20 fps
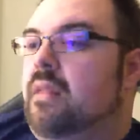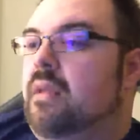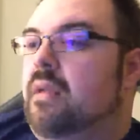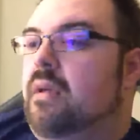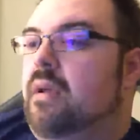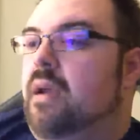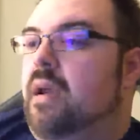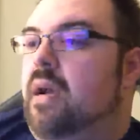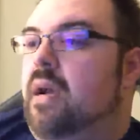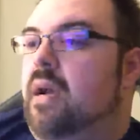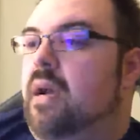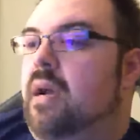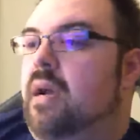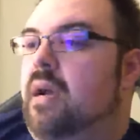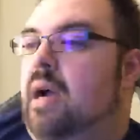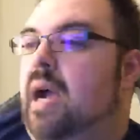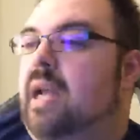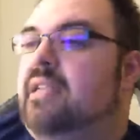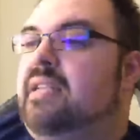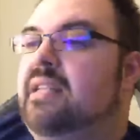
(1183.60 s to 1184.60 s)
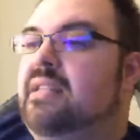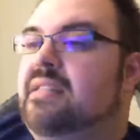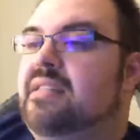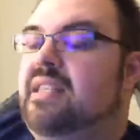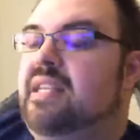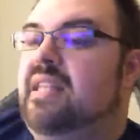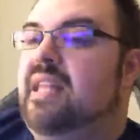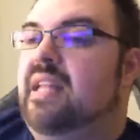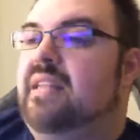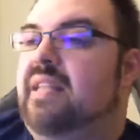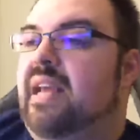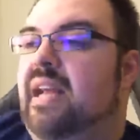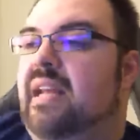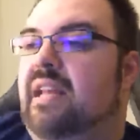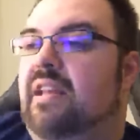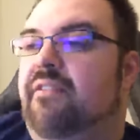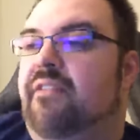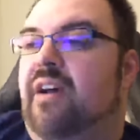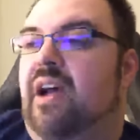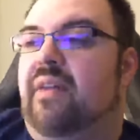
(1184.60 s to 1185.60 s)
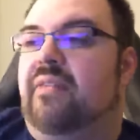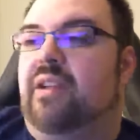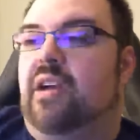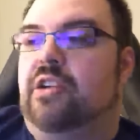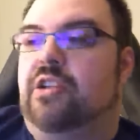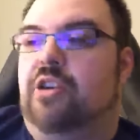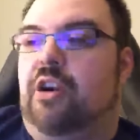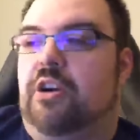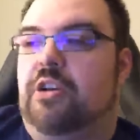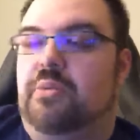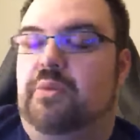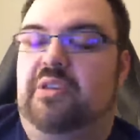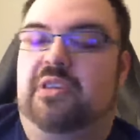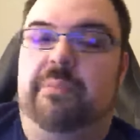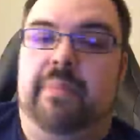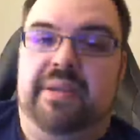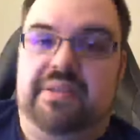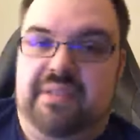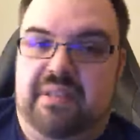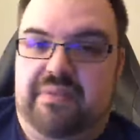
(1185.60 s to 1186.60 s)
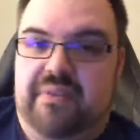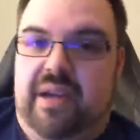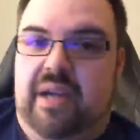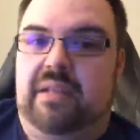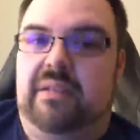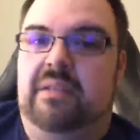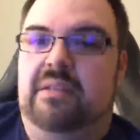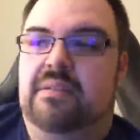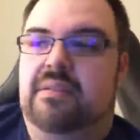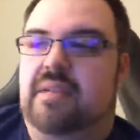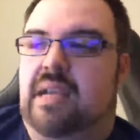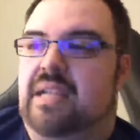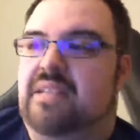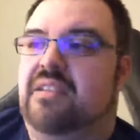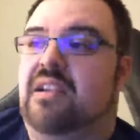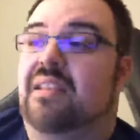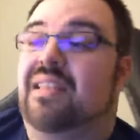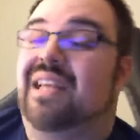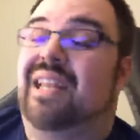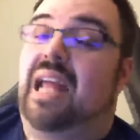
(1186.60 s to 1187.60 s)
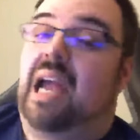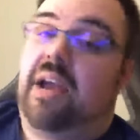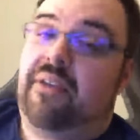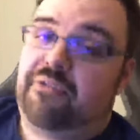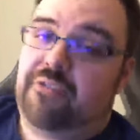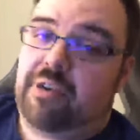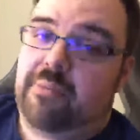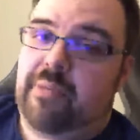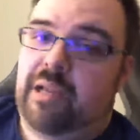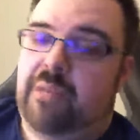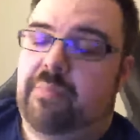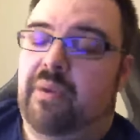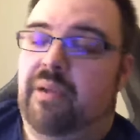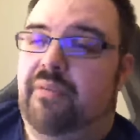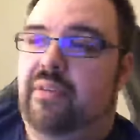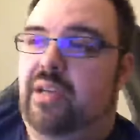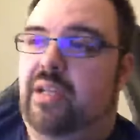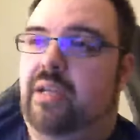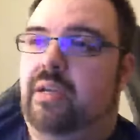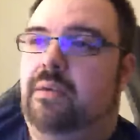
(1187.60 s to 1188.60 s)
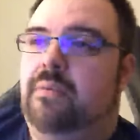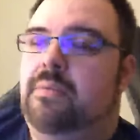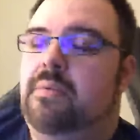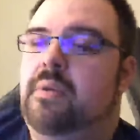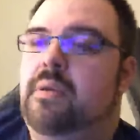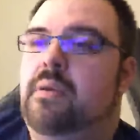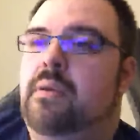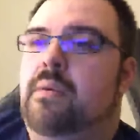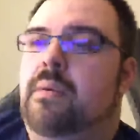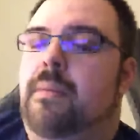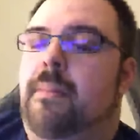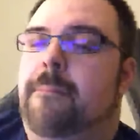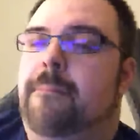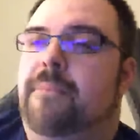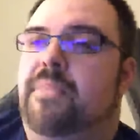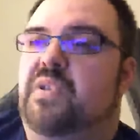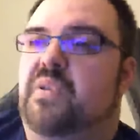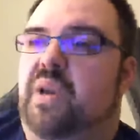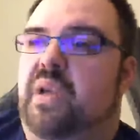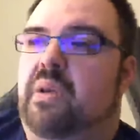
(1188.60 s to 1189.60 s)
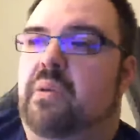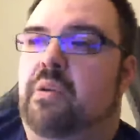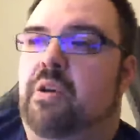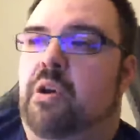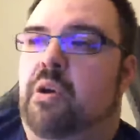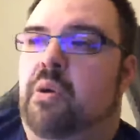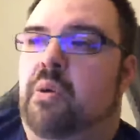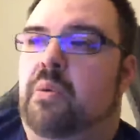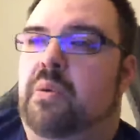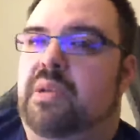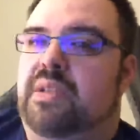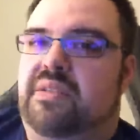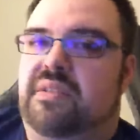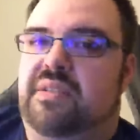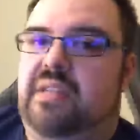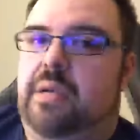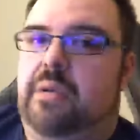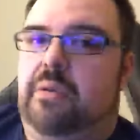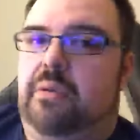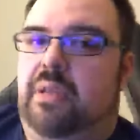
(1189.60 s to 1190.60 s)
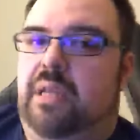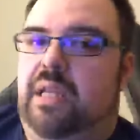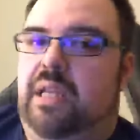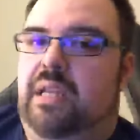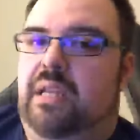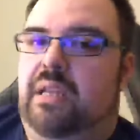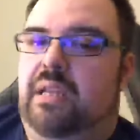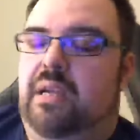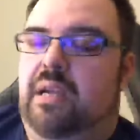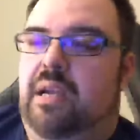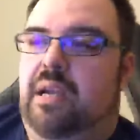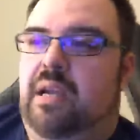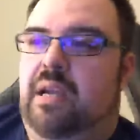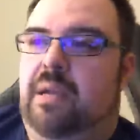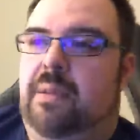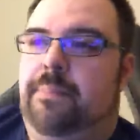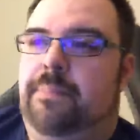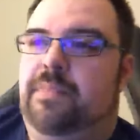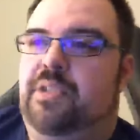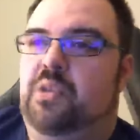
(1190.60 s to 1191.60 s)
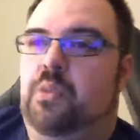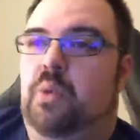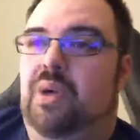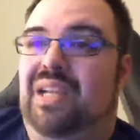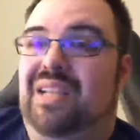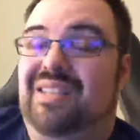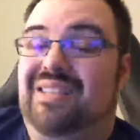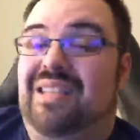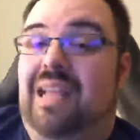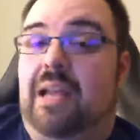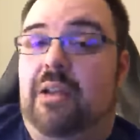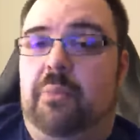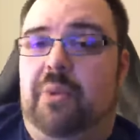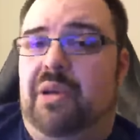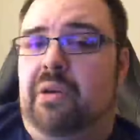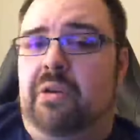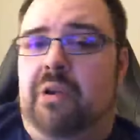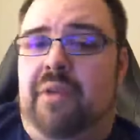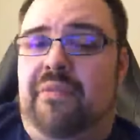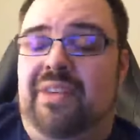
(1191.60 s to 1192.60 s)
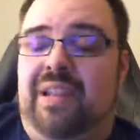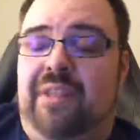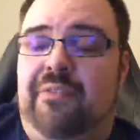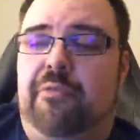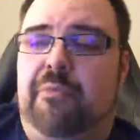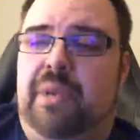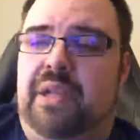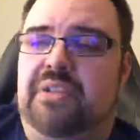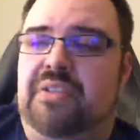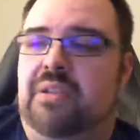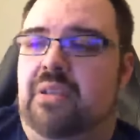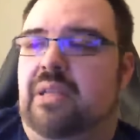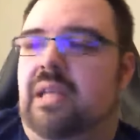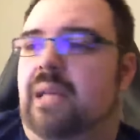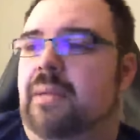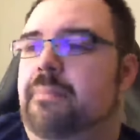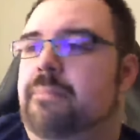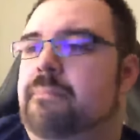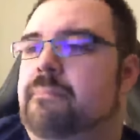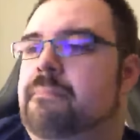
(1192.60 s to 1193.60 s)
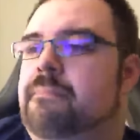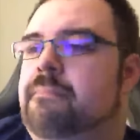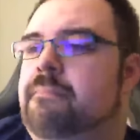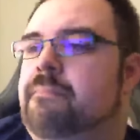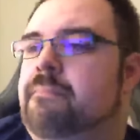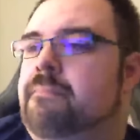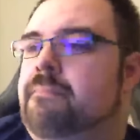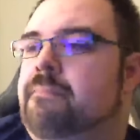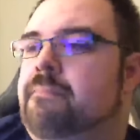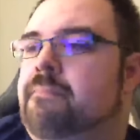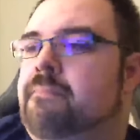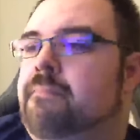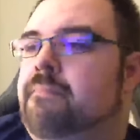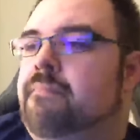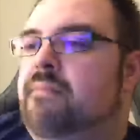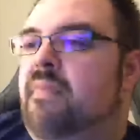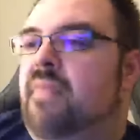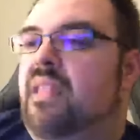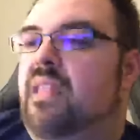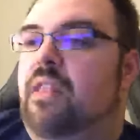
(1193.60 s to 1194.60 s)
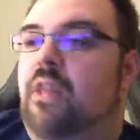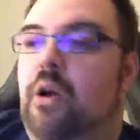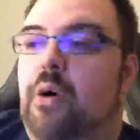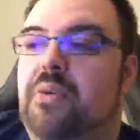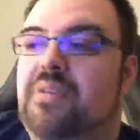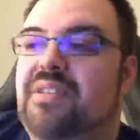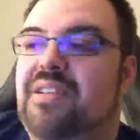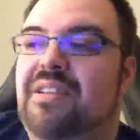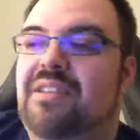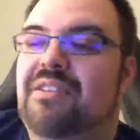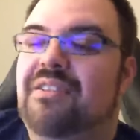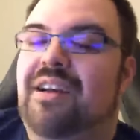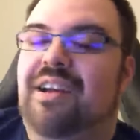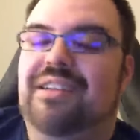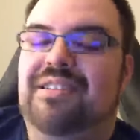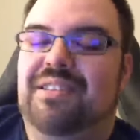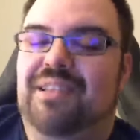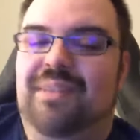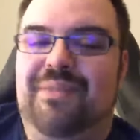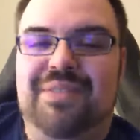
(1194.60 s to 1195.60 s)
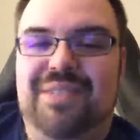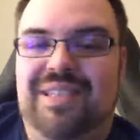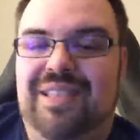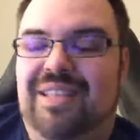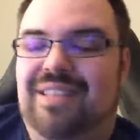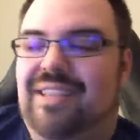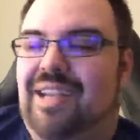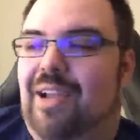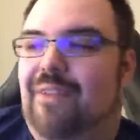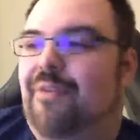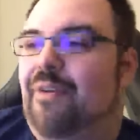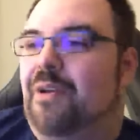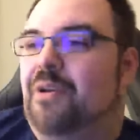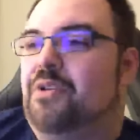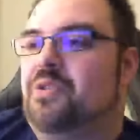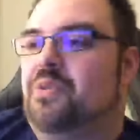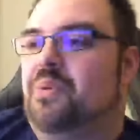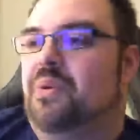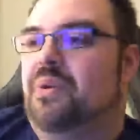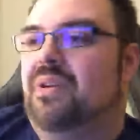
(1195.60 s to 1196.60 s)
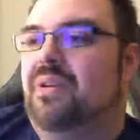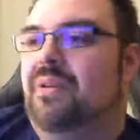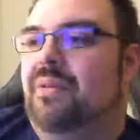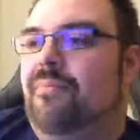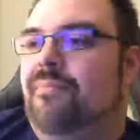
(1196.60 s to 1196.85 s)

I did see that Daddy F5 got charged with domestic violence. I saw that after I made my video. So I don't know necessarily to what extent. We don't have any information on that. No, Cinder, I still haven't seen the TIE Fighter short.